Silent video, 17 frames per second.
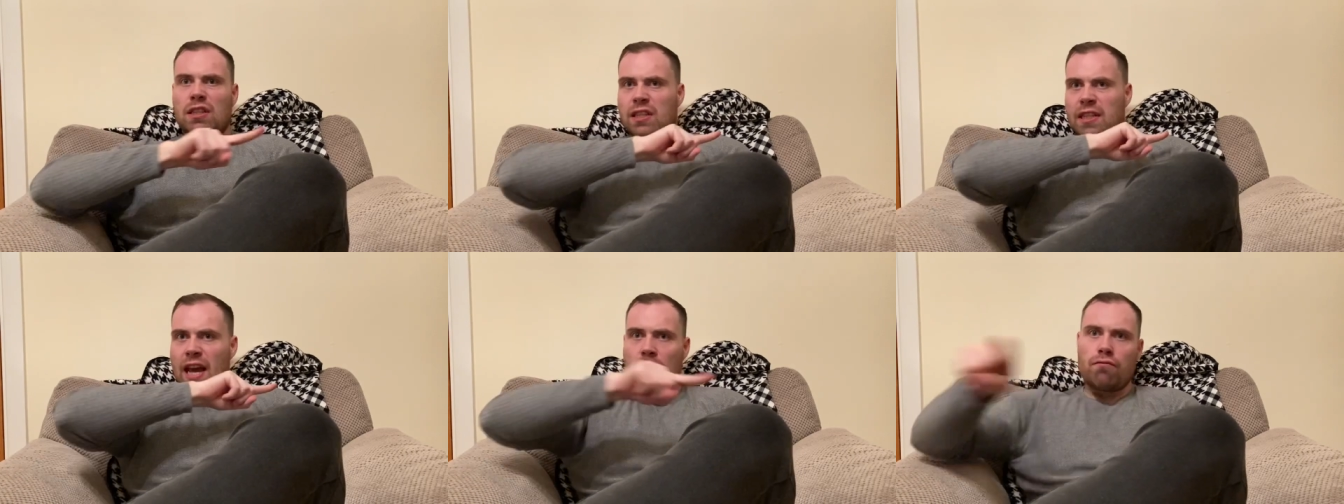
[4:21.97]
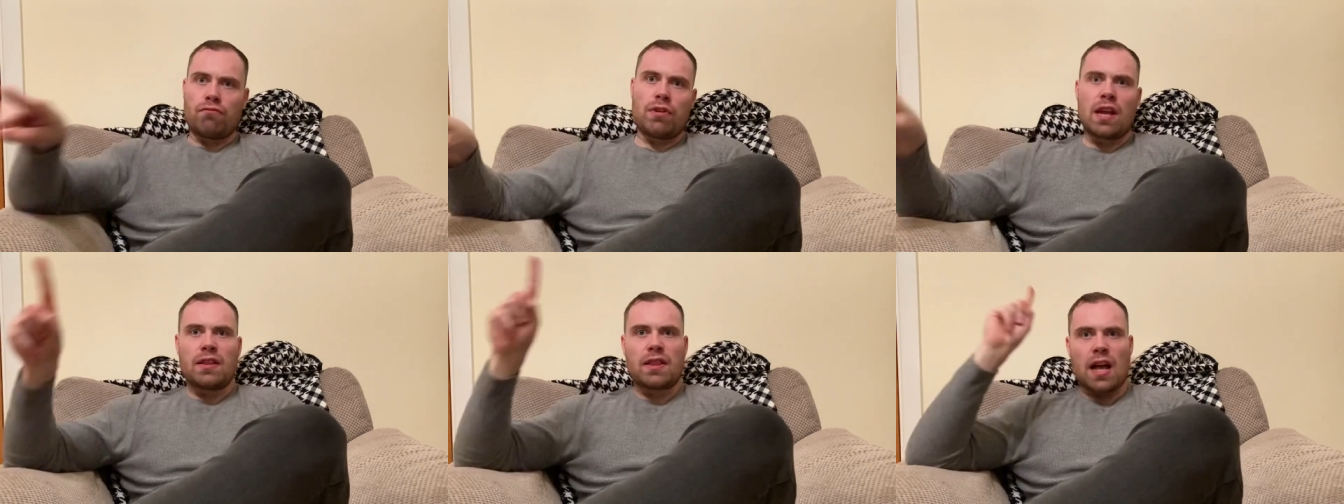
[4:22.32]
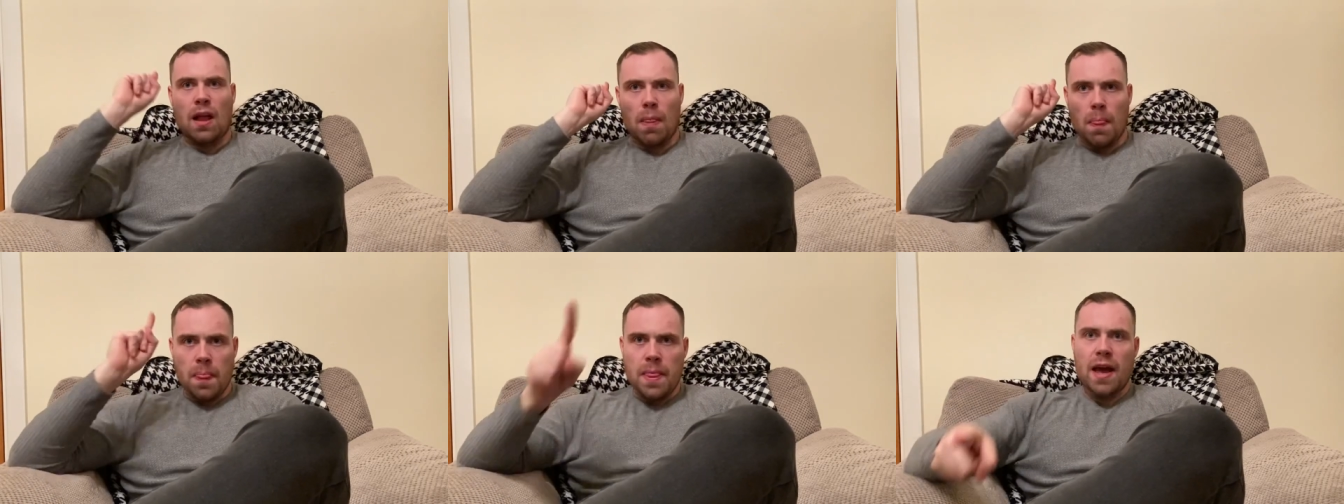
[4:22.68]

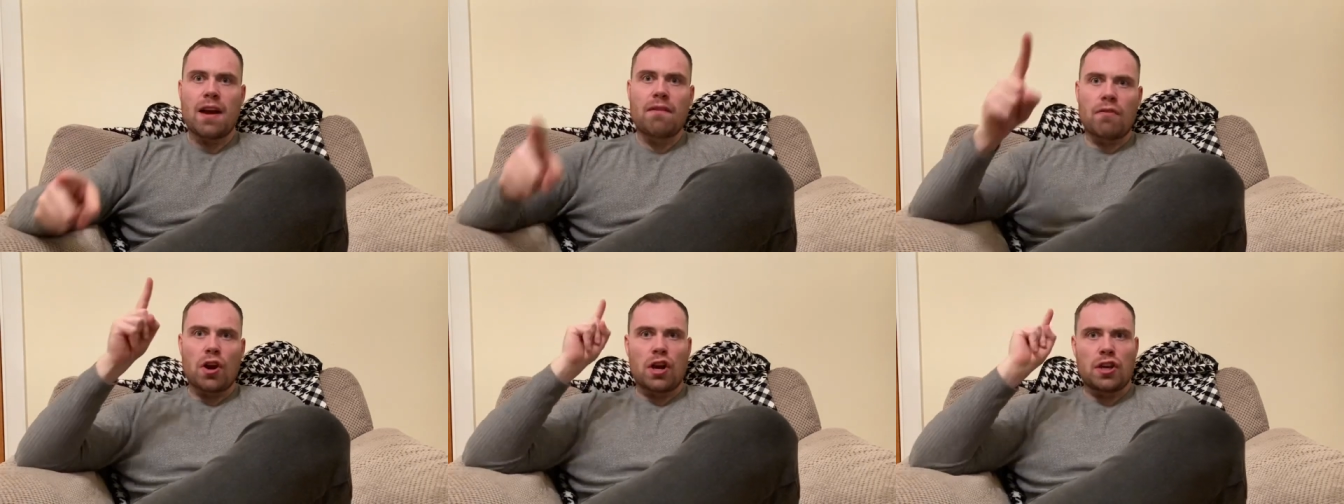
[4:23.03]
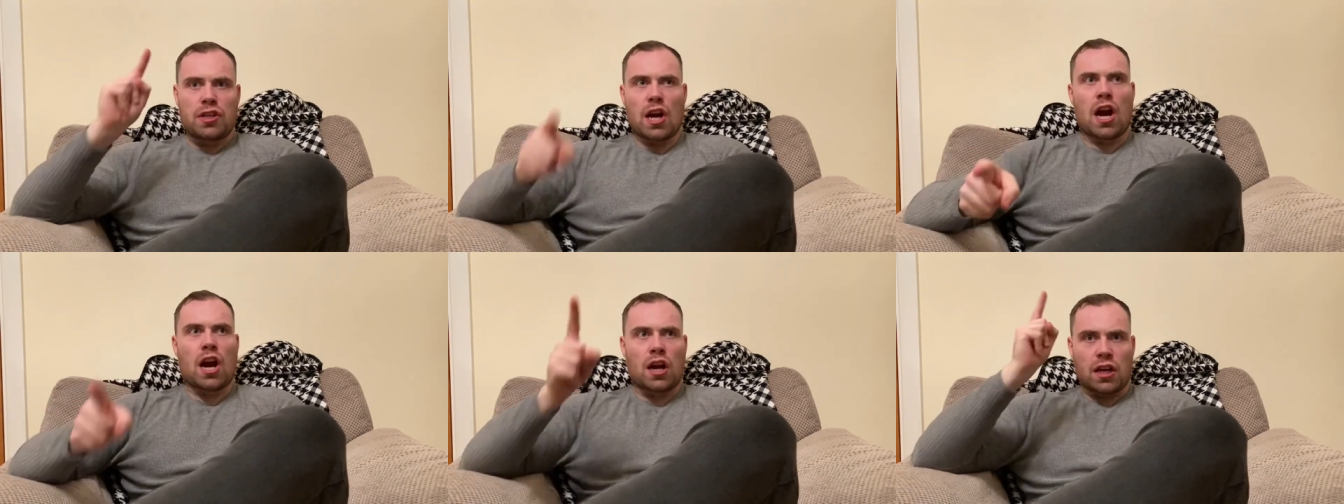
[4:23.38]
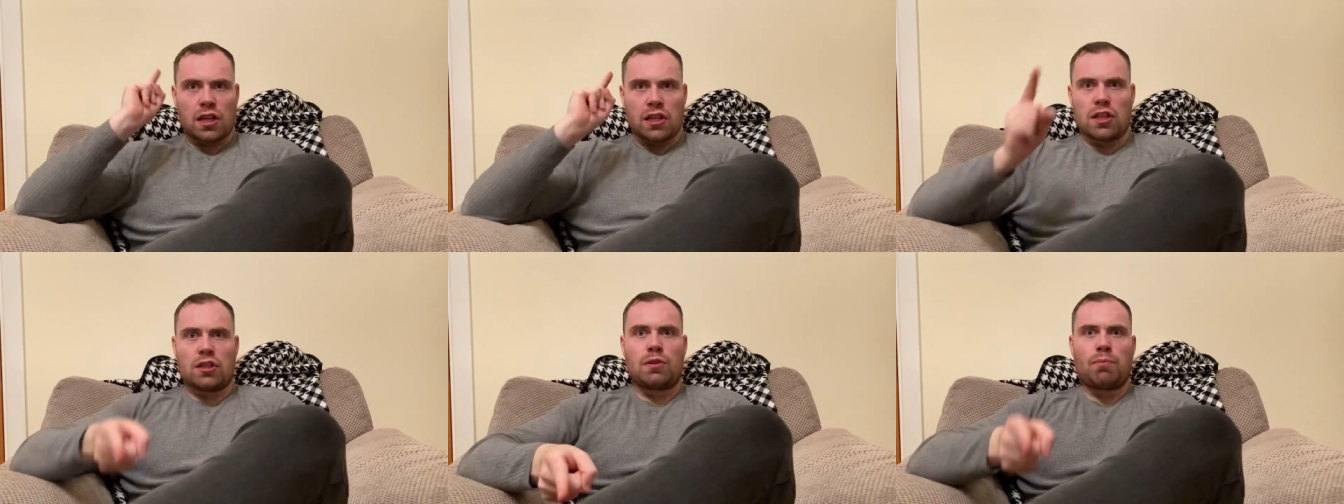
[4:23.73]
they'll never
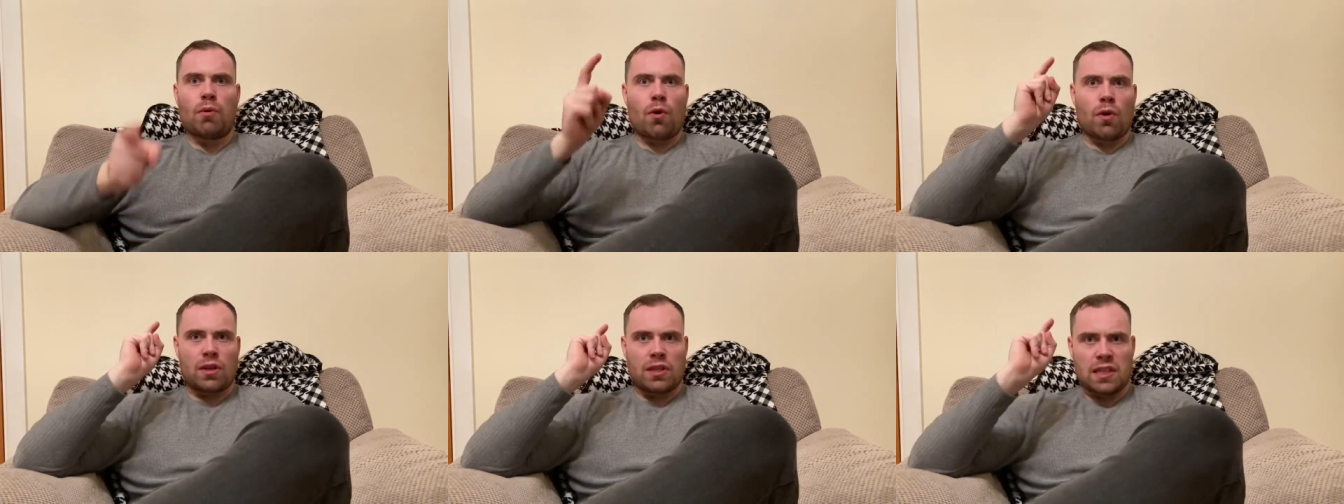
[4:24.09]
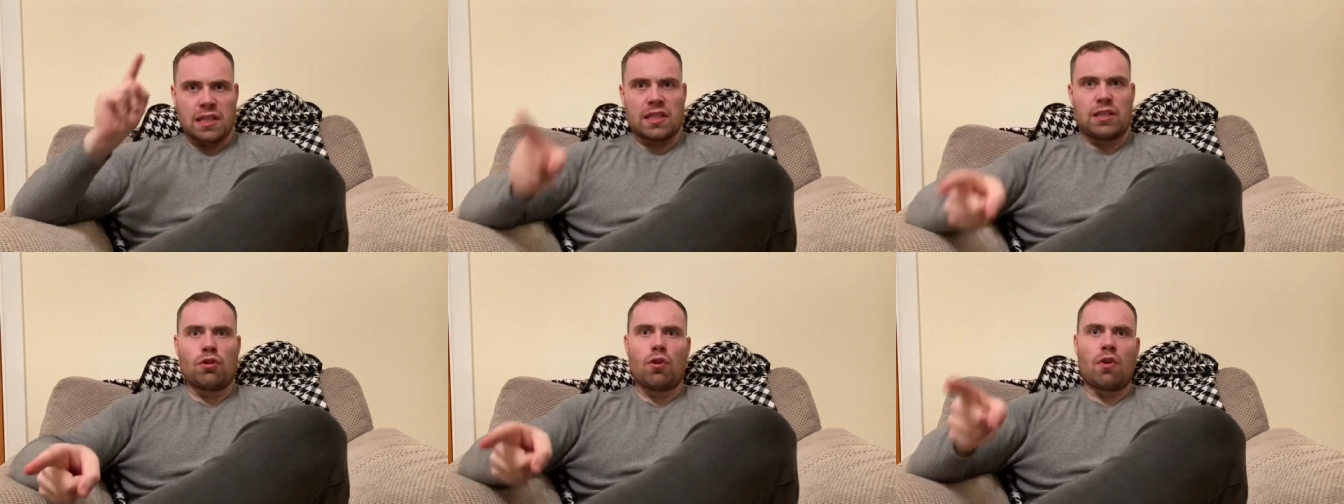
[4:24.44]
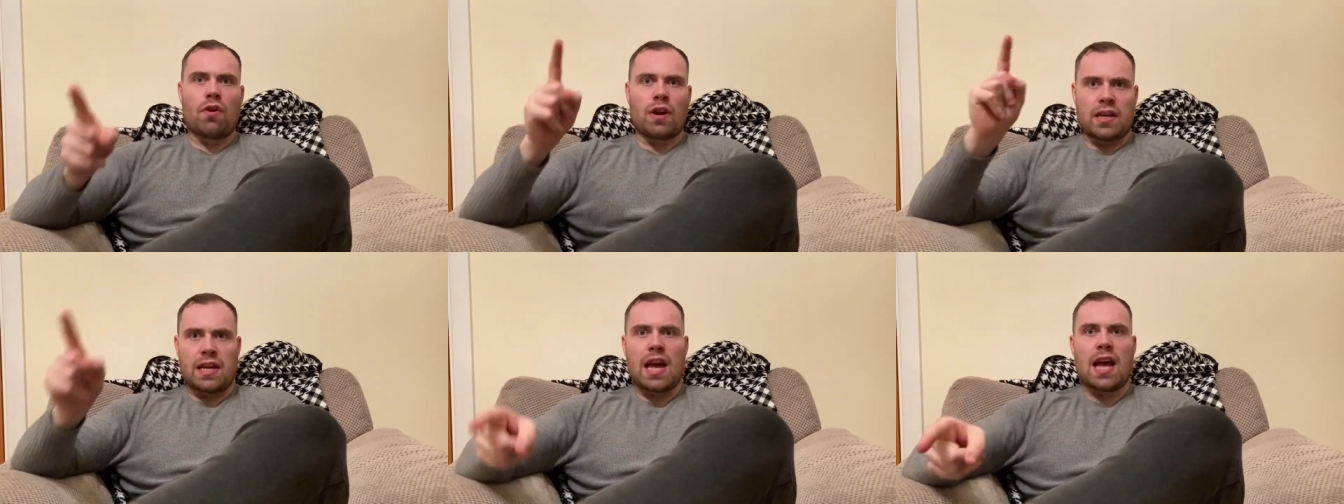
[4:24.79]
darken the sports door
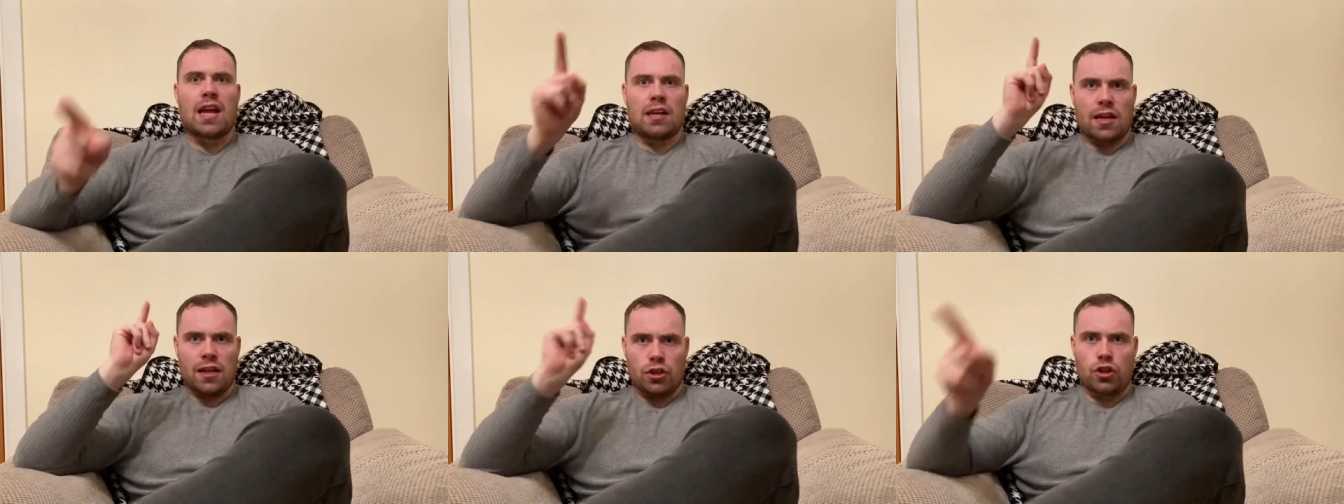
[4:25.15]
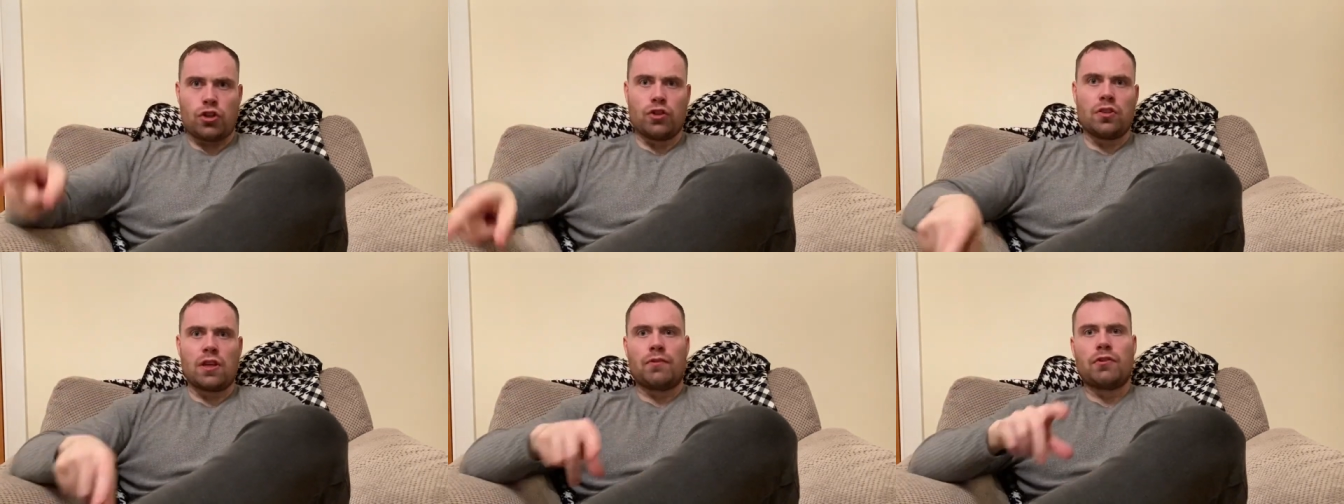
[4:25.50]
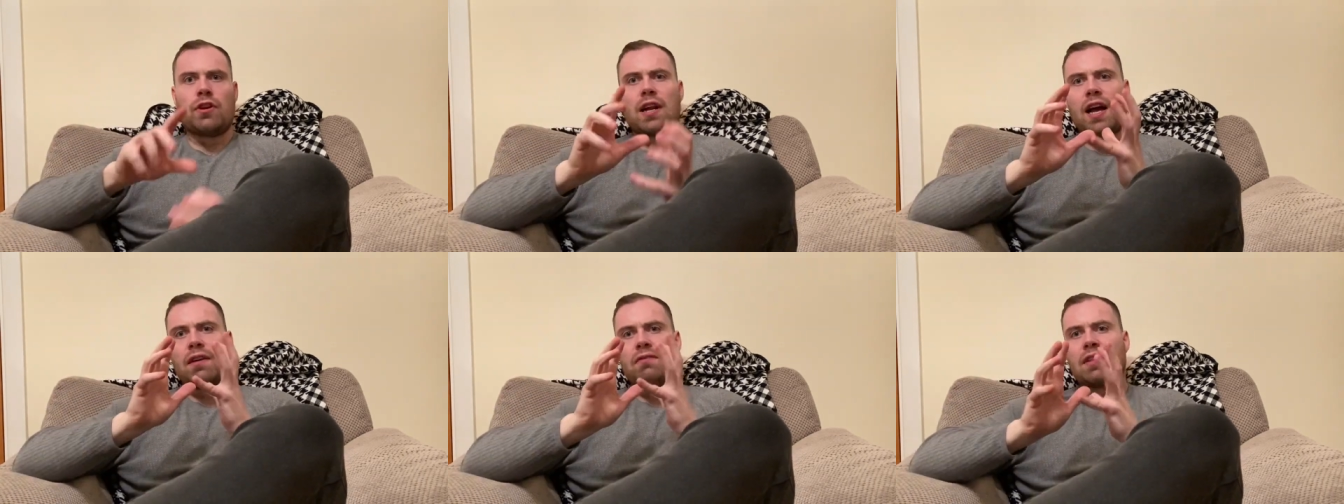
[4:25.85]
again, they shouldn't. If you're
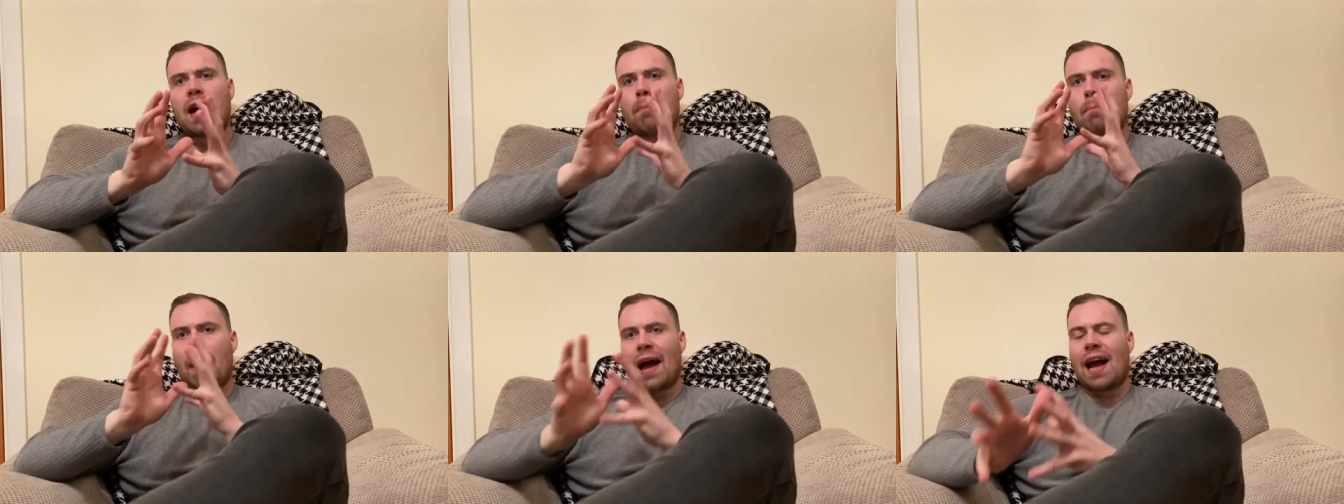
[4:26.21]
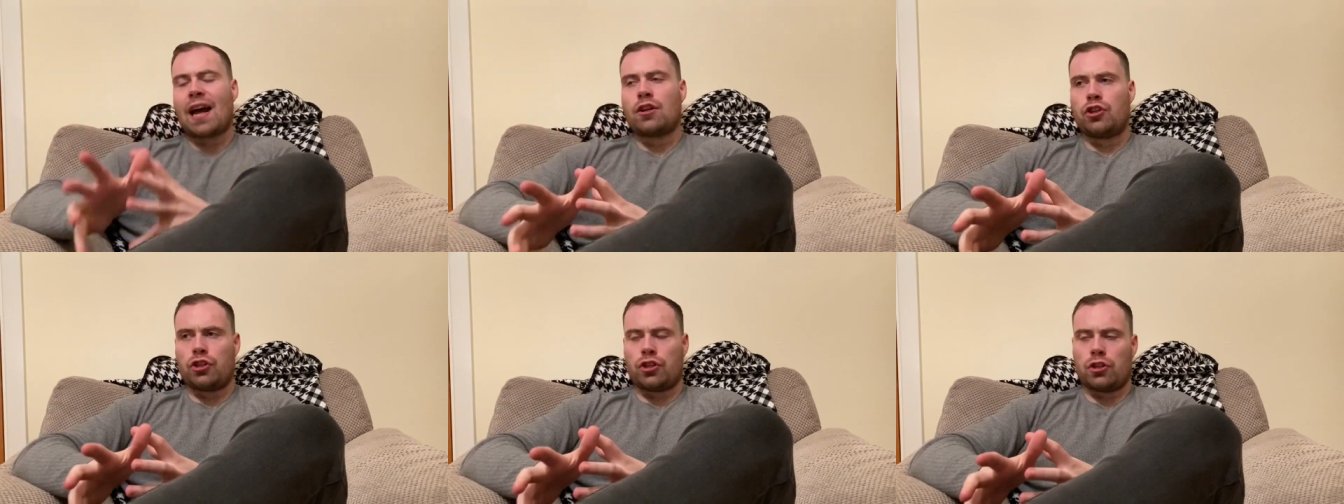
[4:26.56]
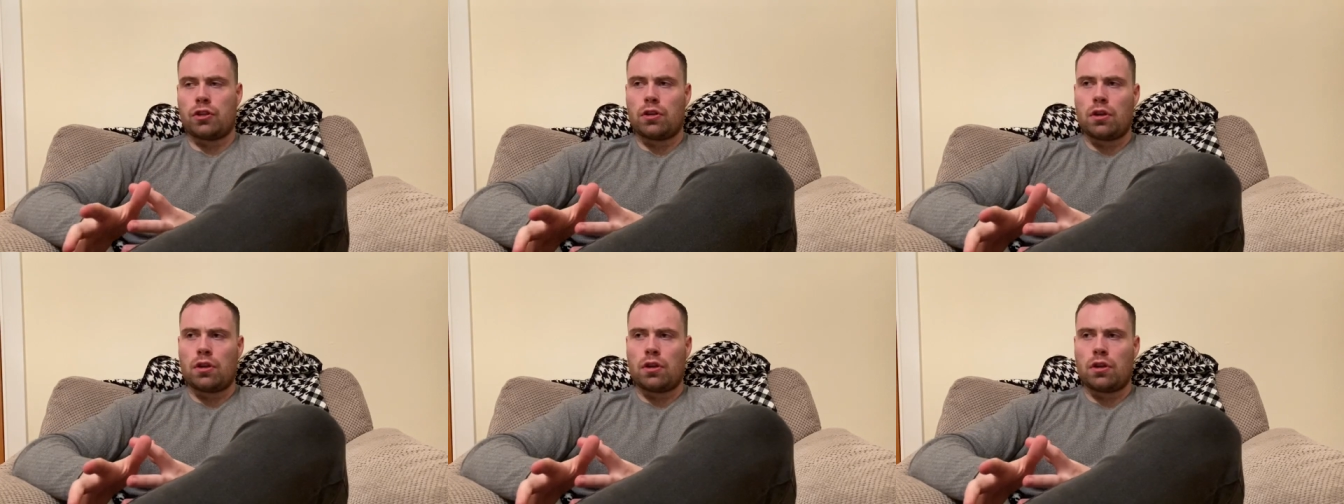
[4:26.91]
going to have that passion,